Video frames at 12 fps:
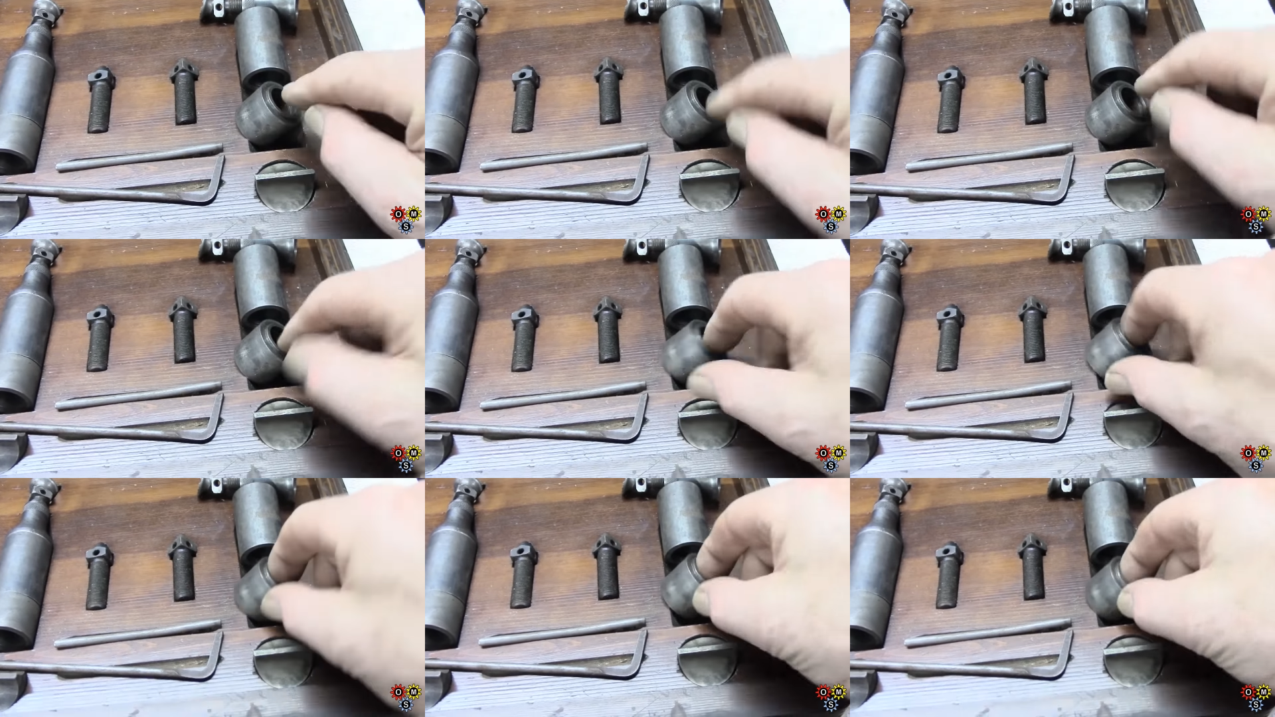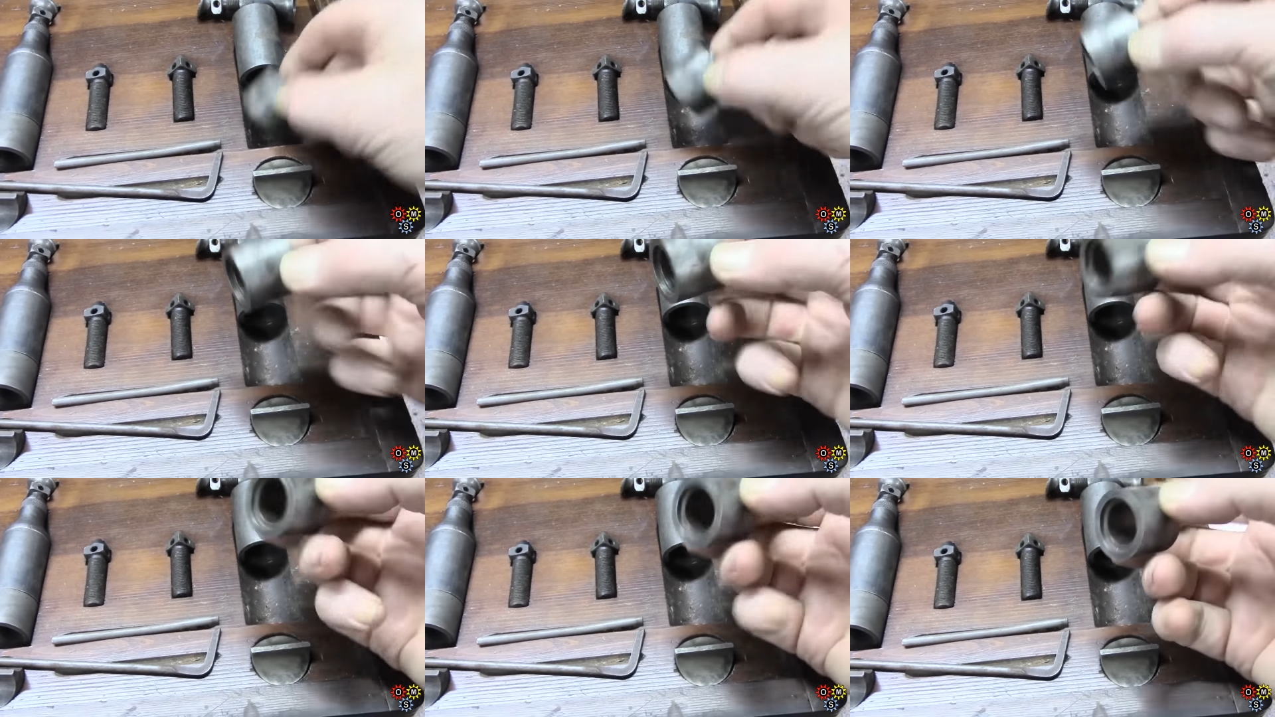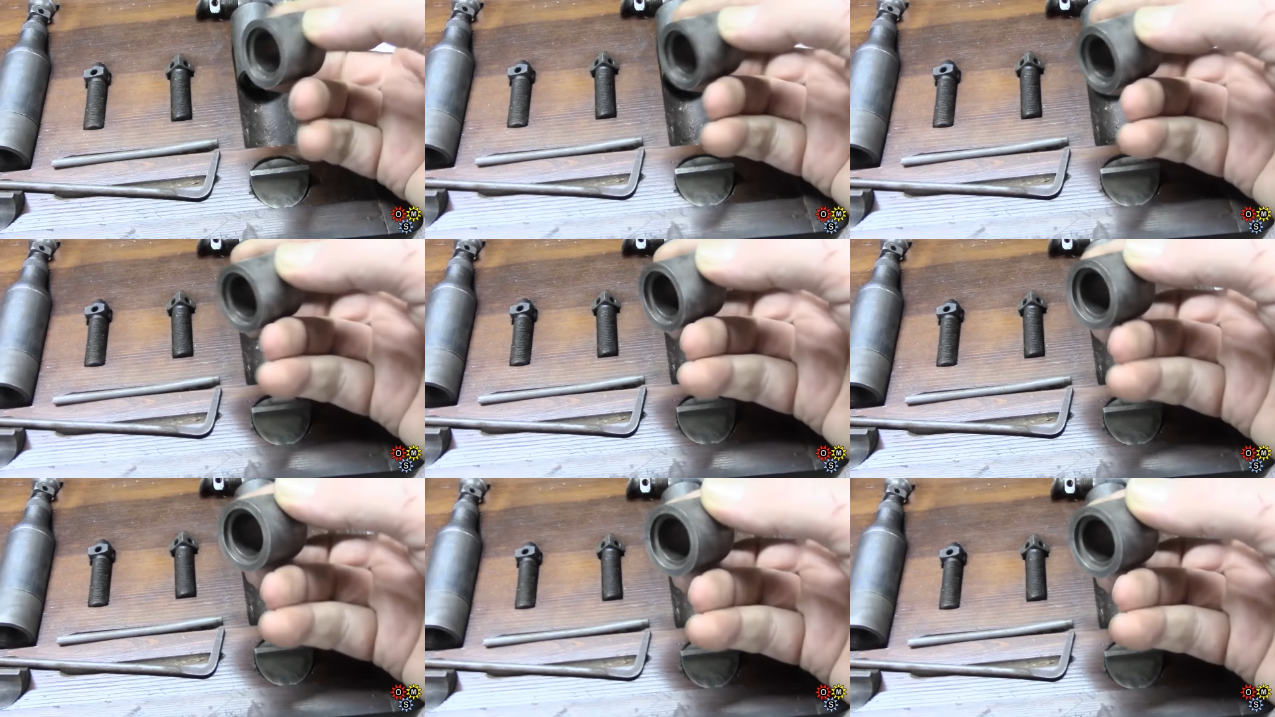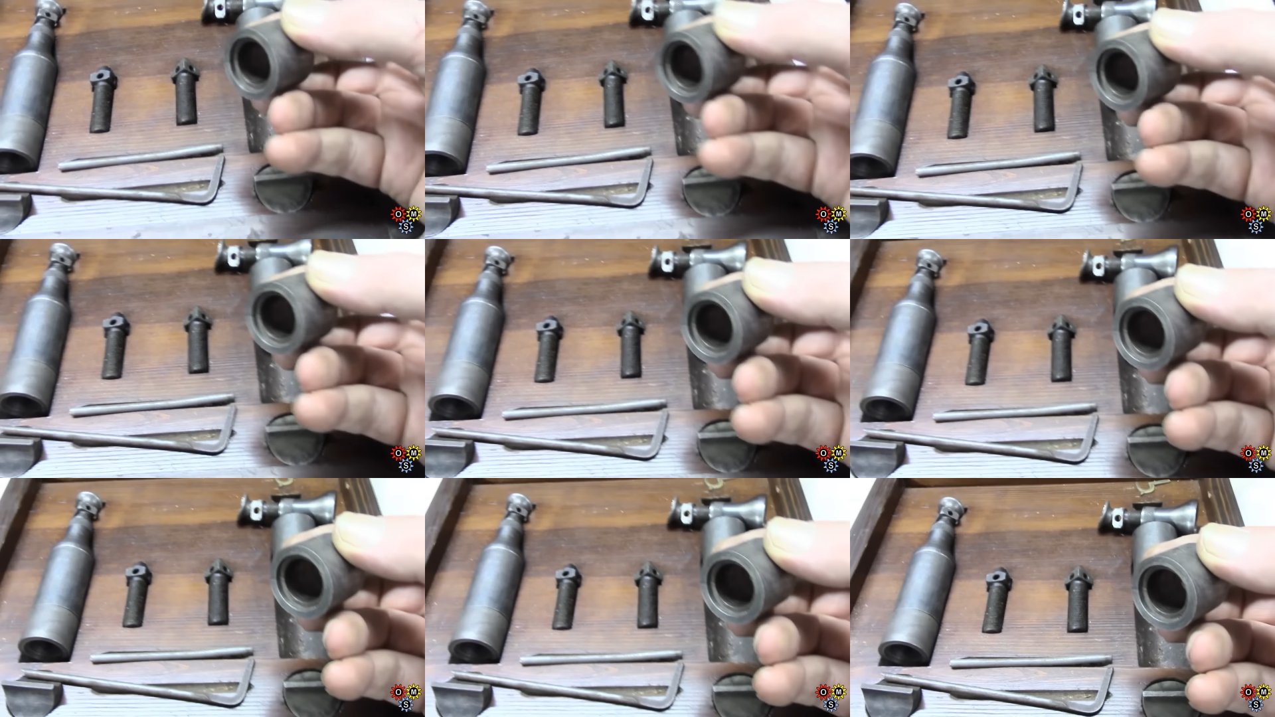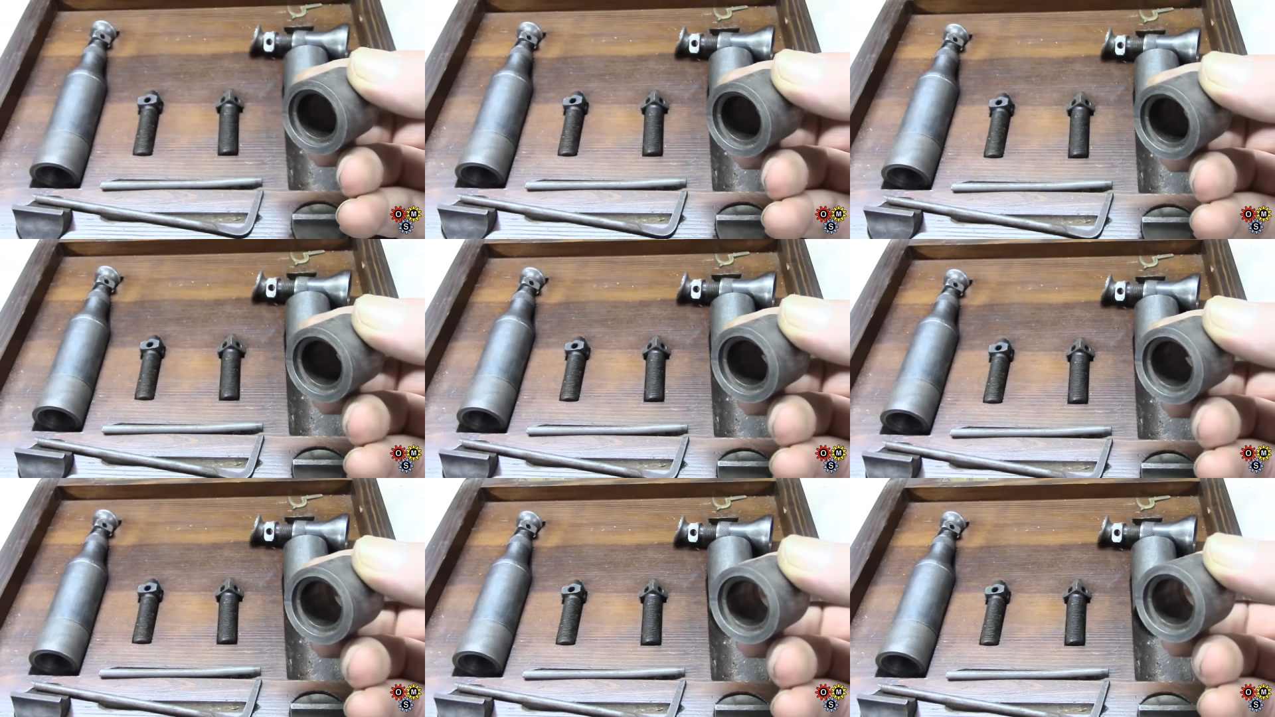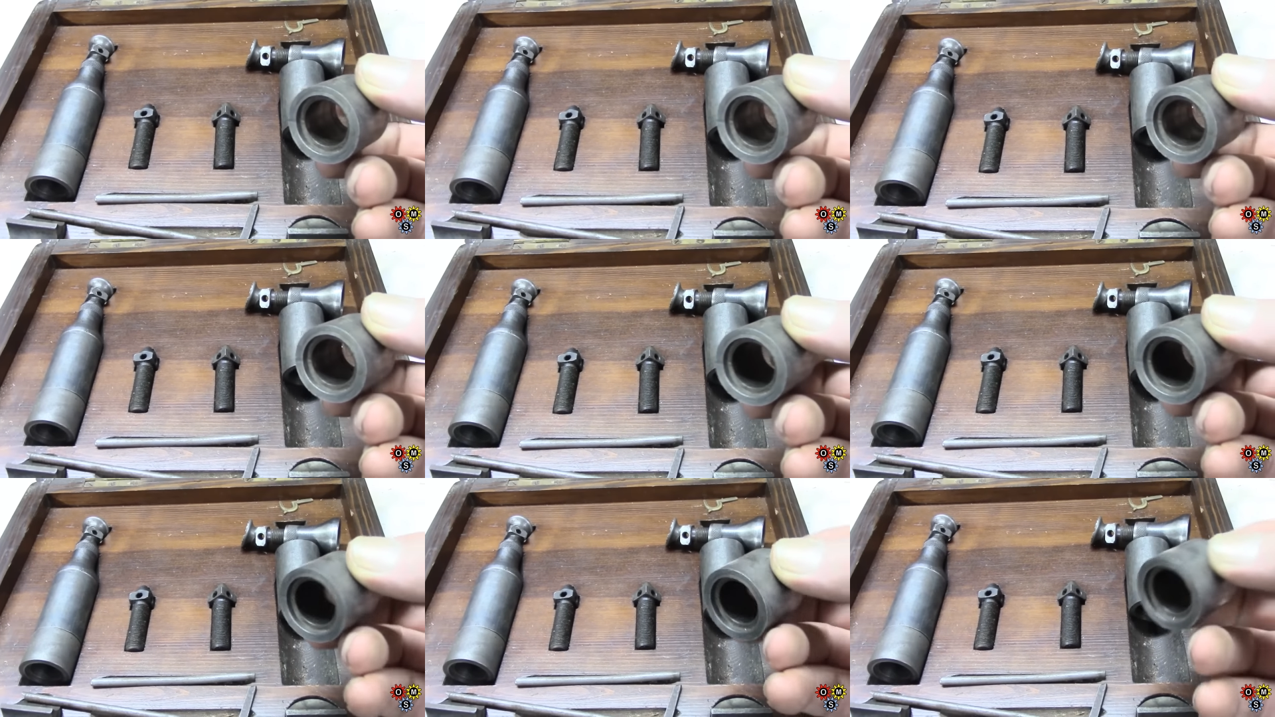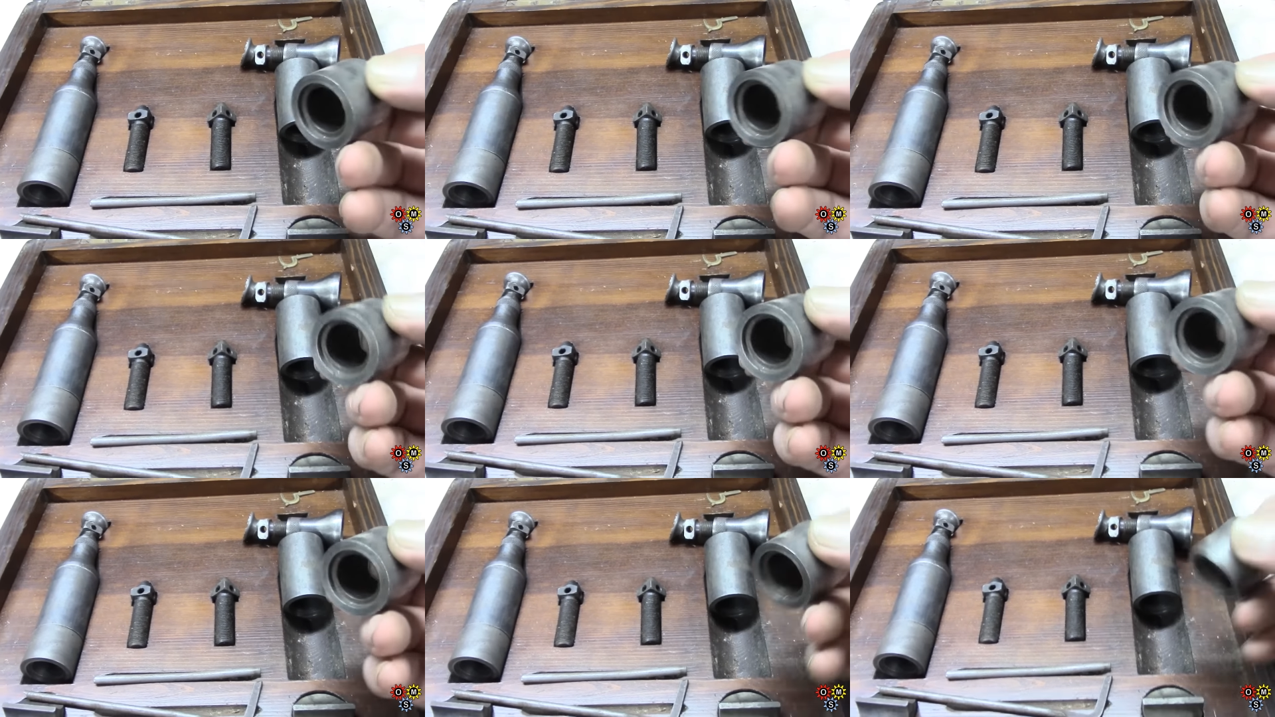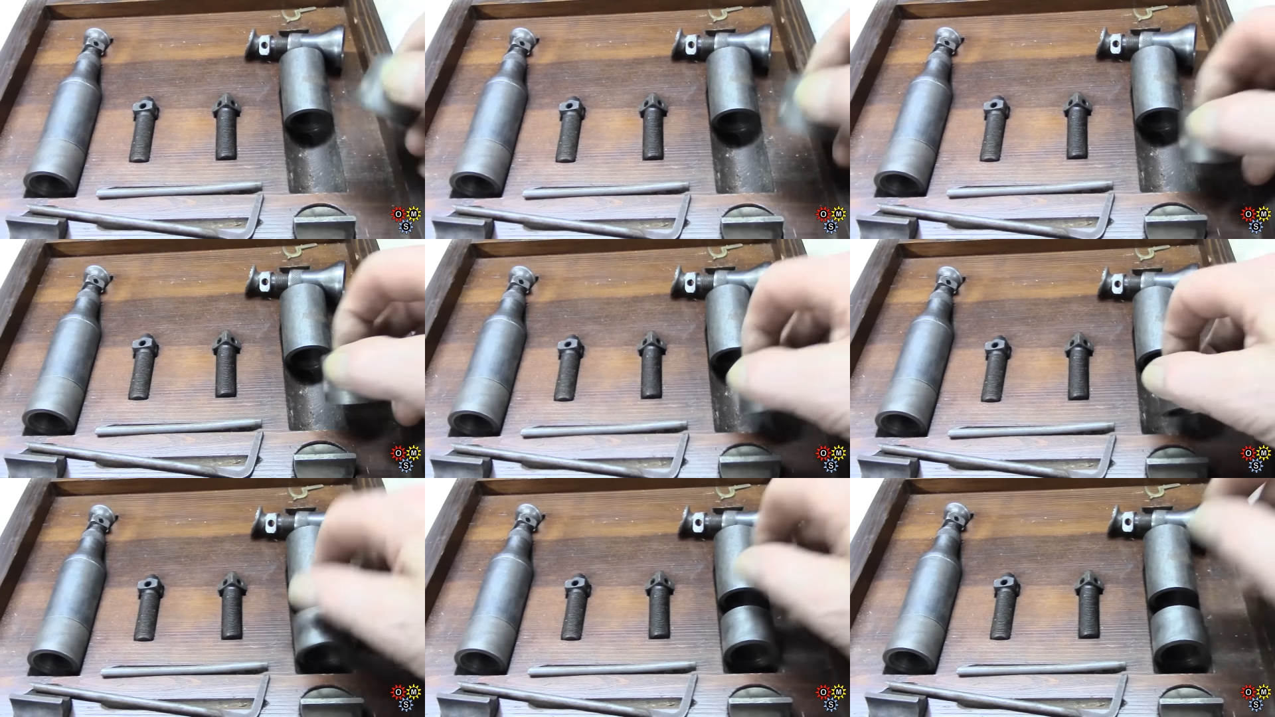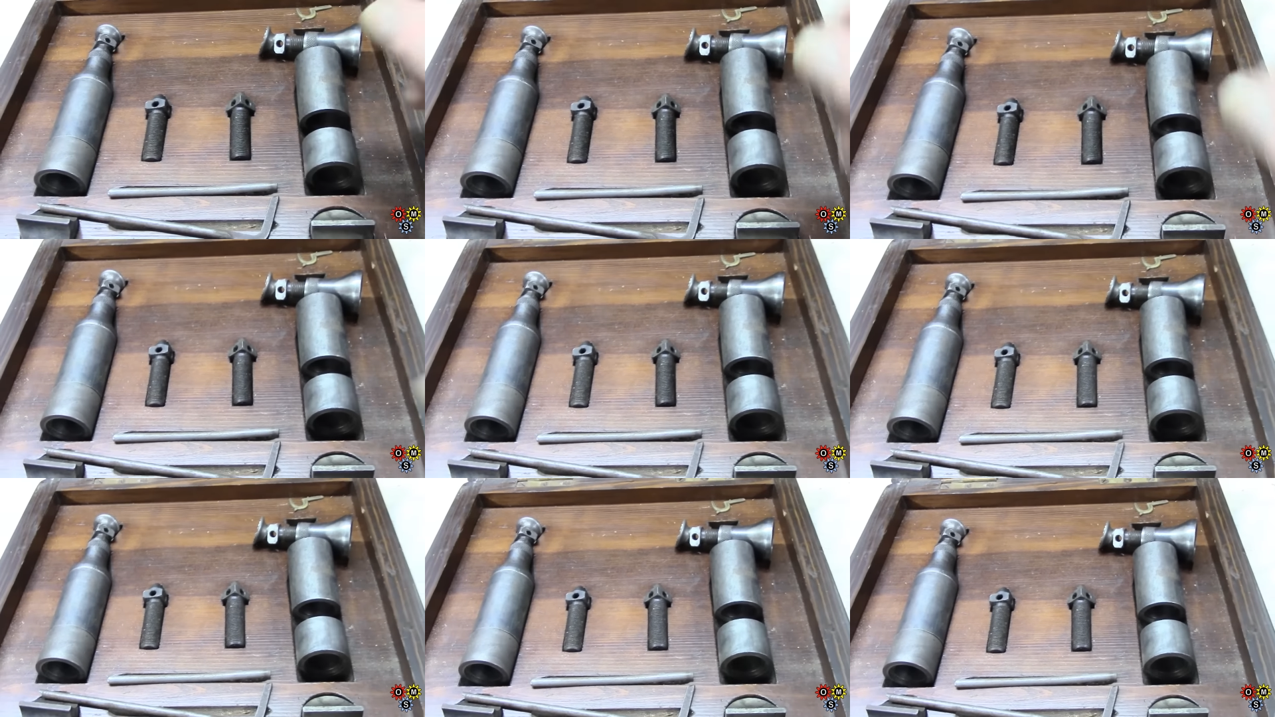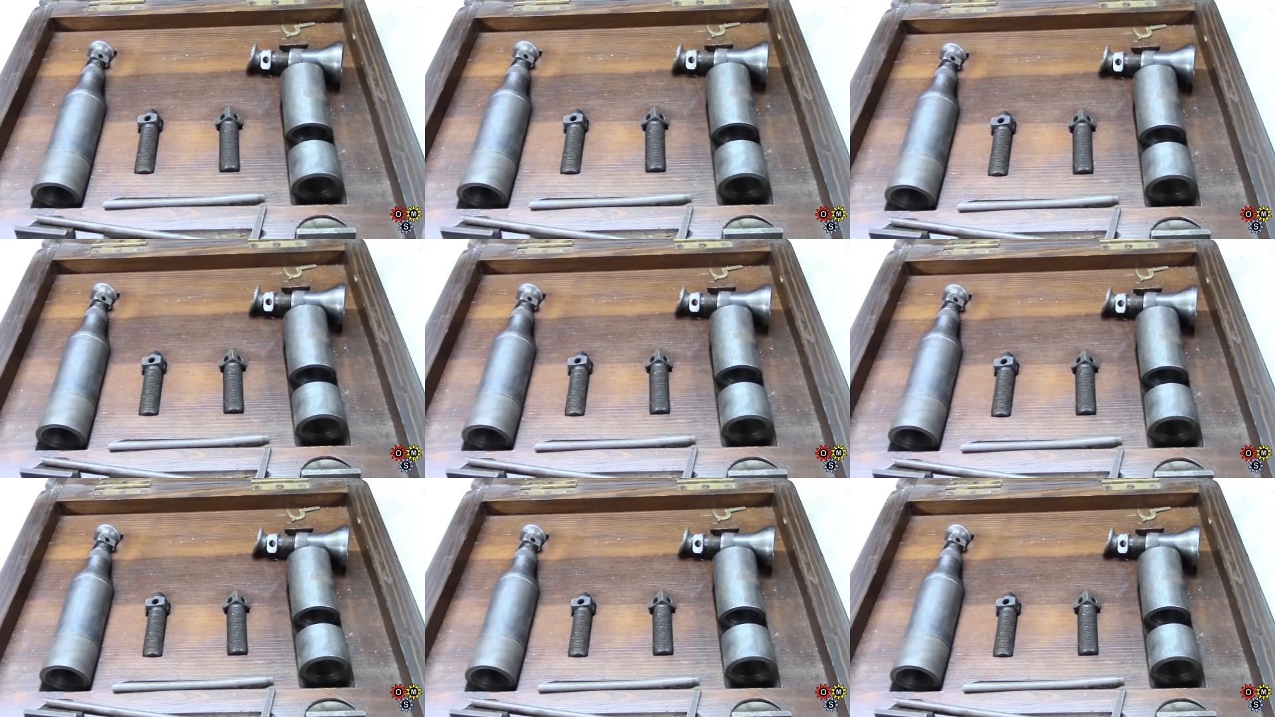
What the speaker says: [unreadable: no face in view]